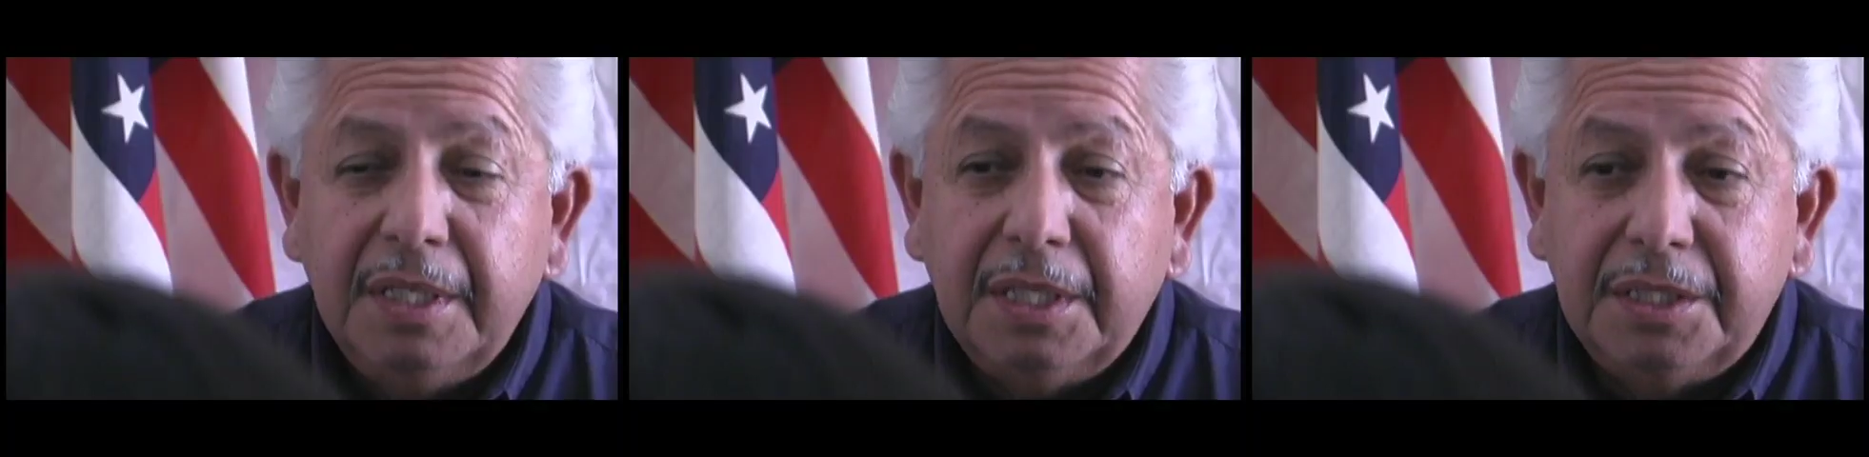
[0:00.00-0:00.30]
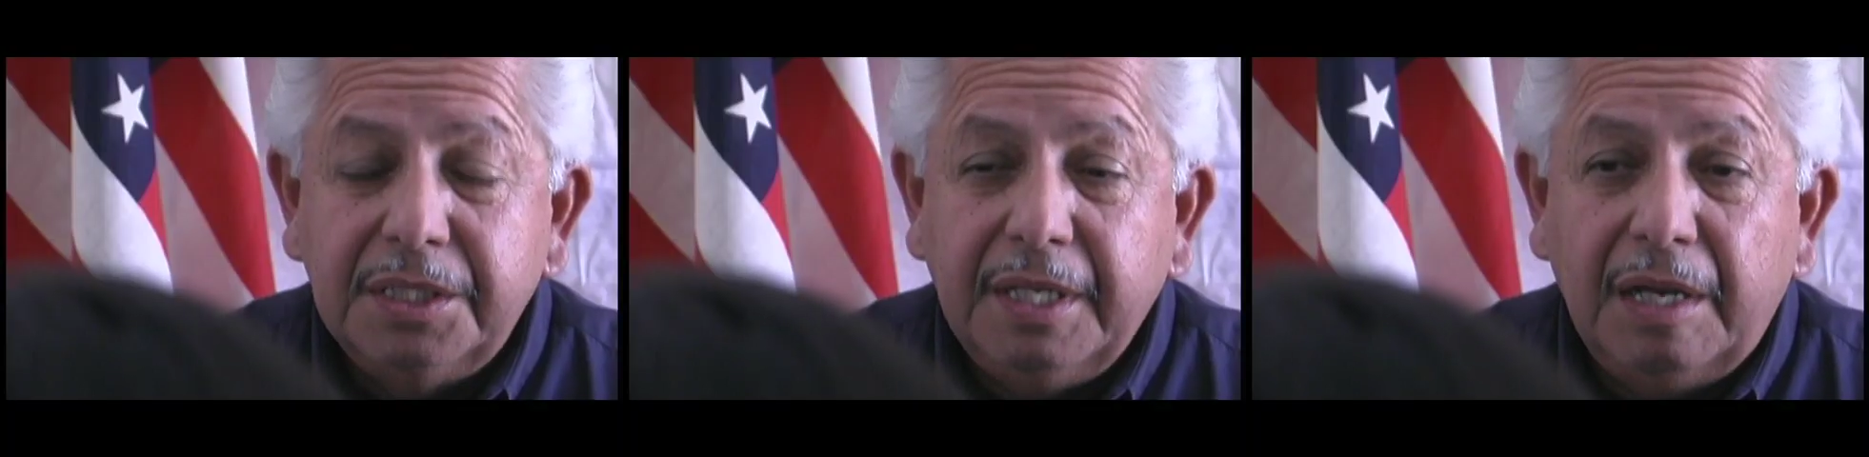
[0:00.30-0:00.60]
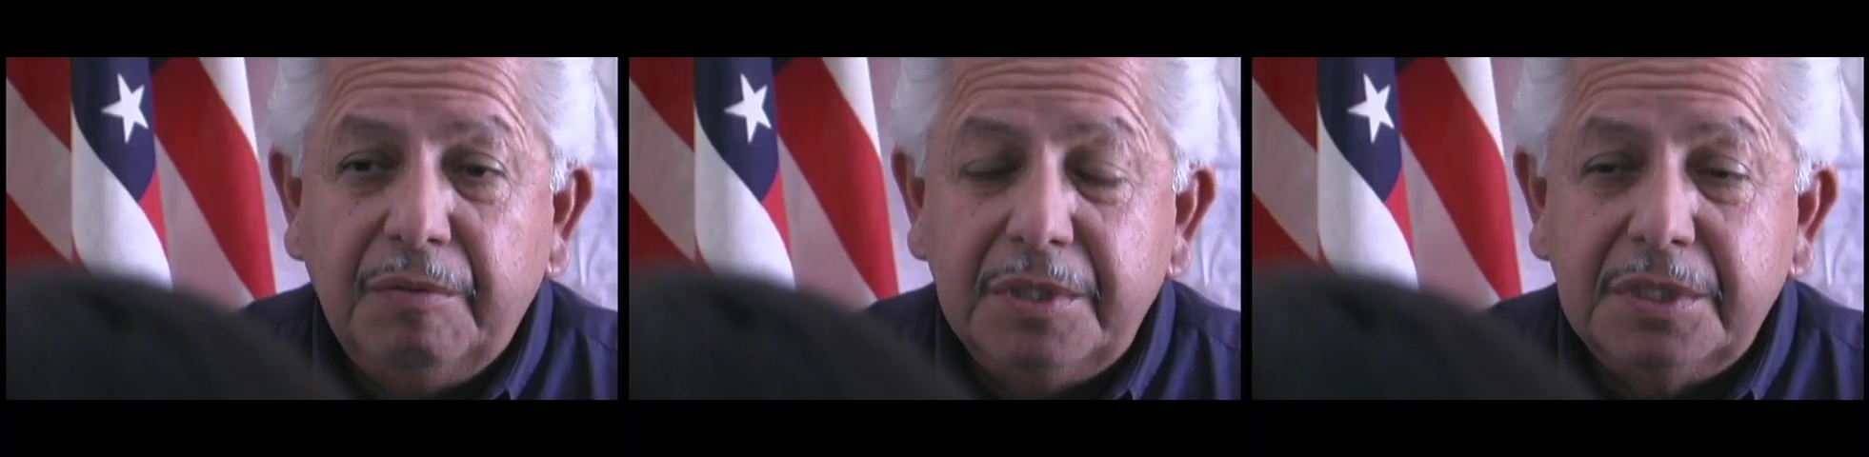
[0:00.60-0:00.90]
that this guy
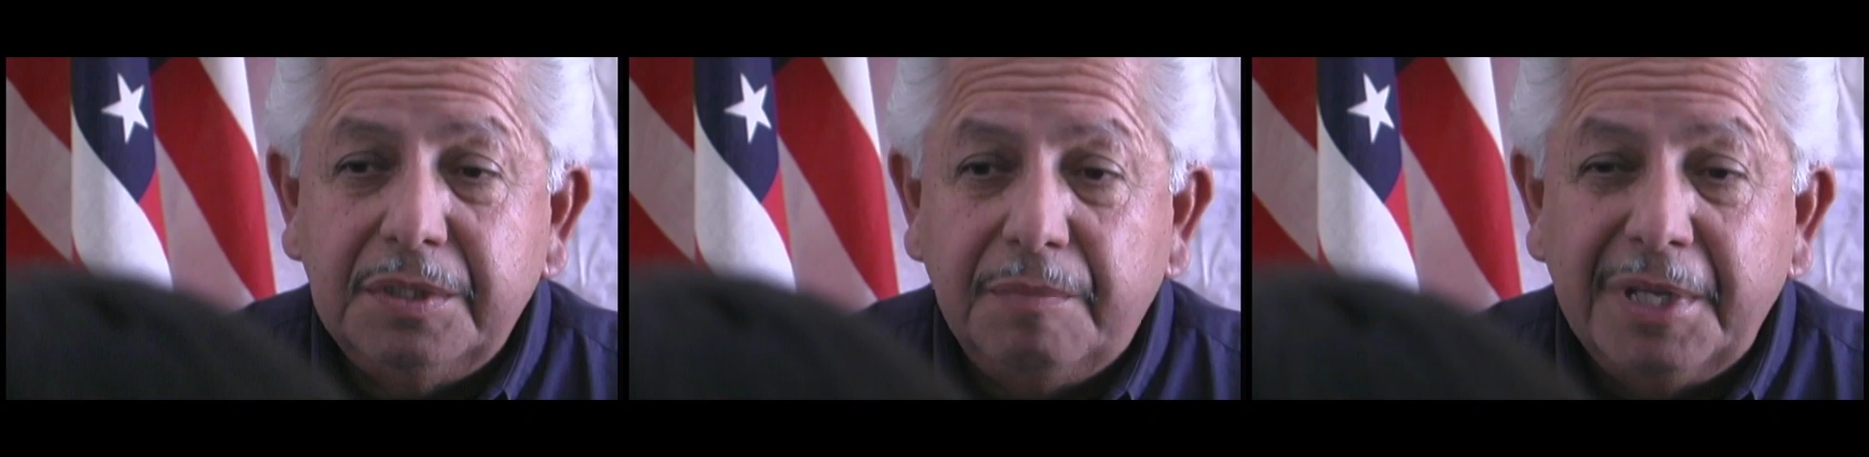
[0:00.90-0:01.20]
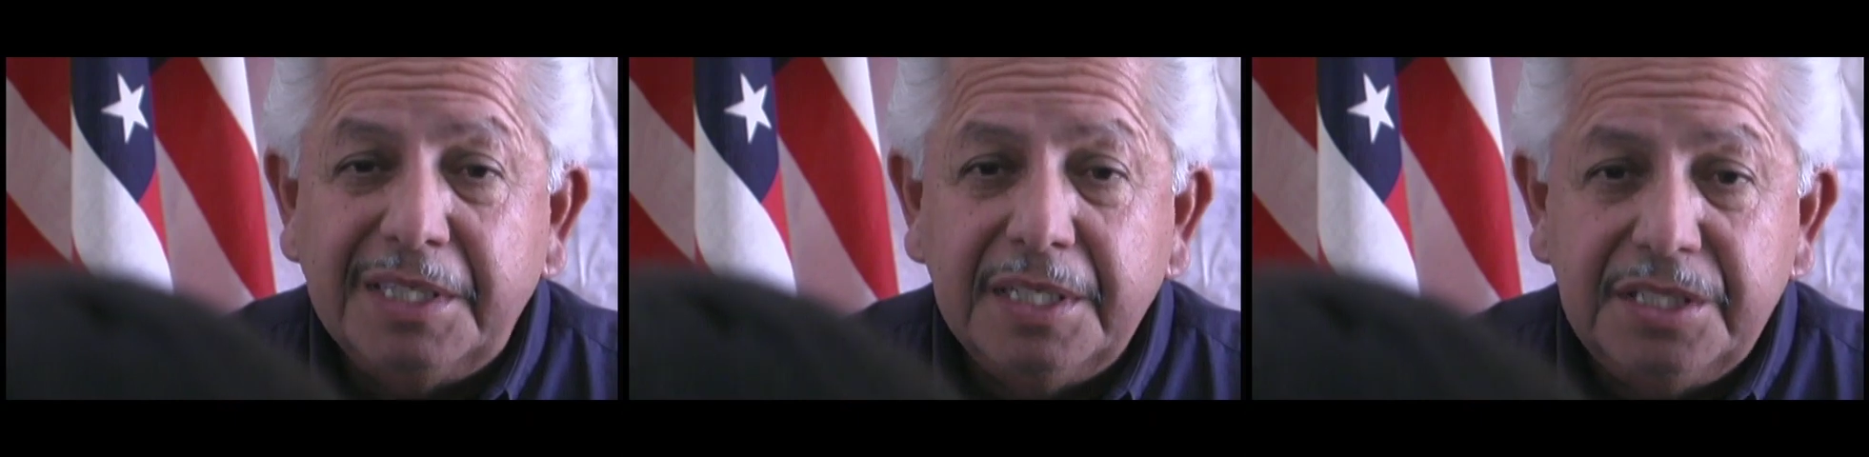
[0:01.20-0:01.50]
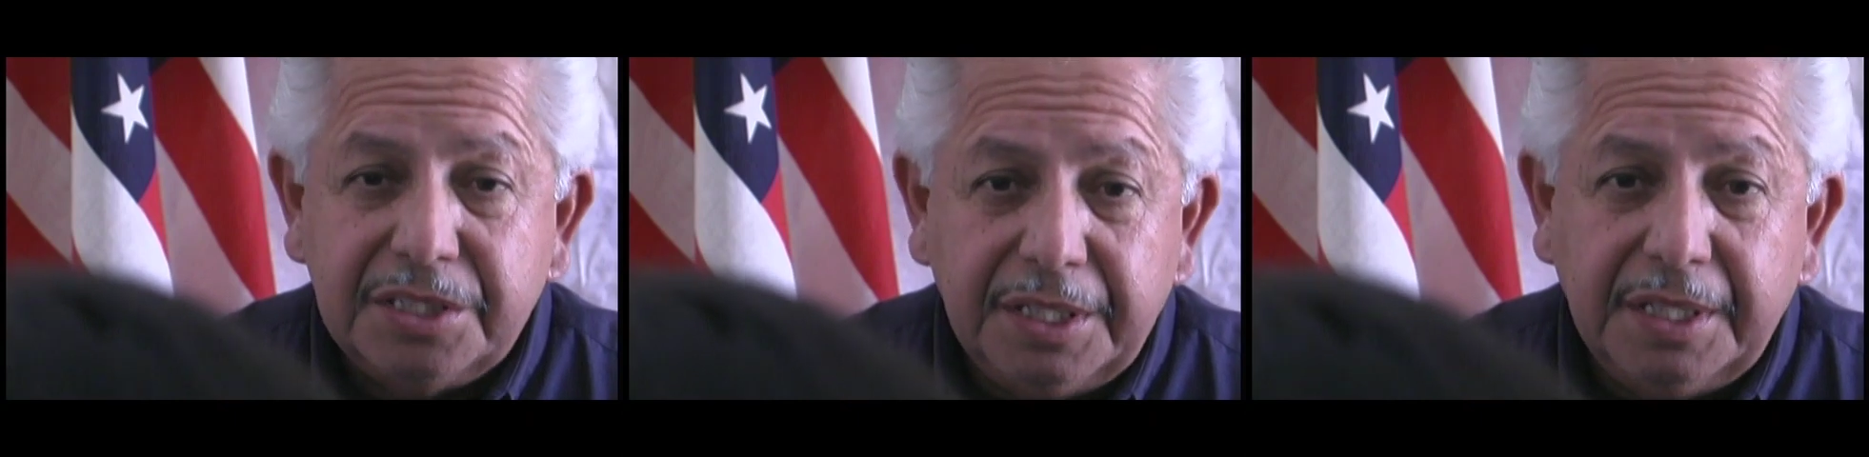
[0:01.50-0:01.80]
was mentally
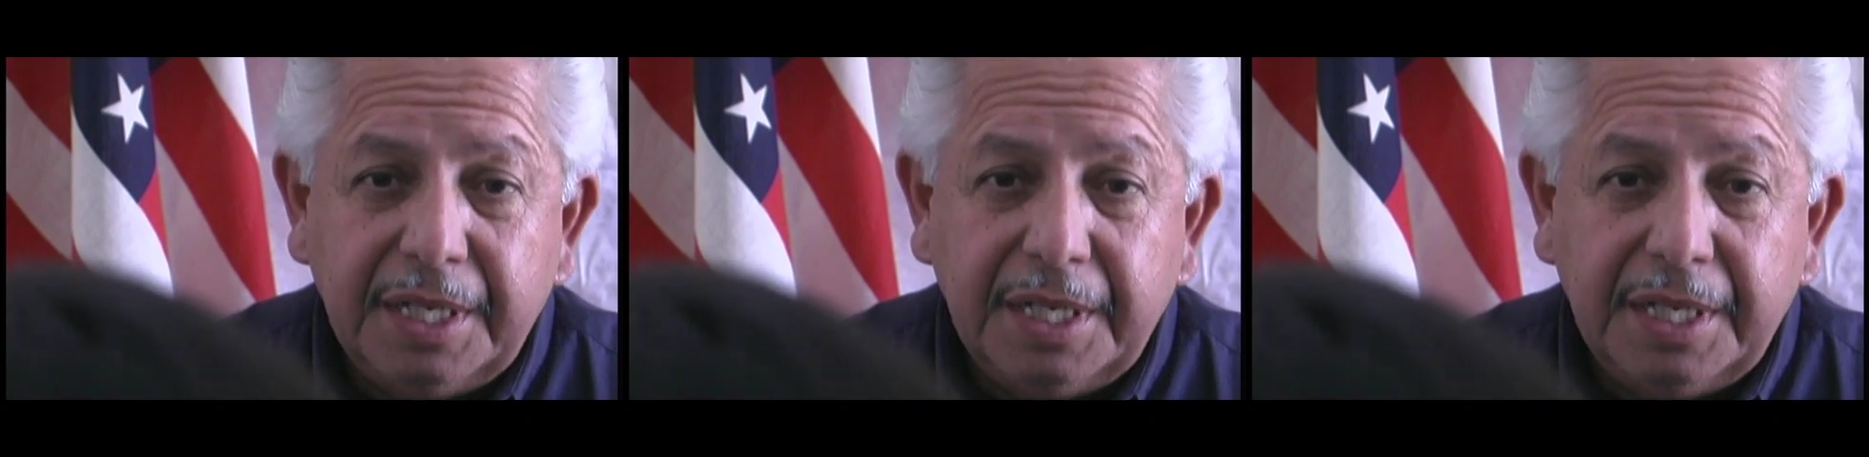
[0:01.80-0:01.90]
sick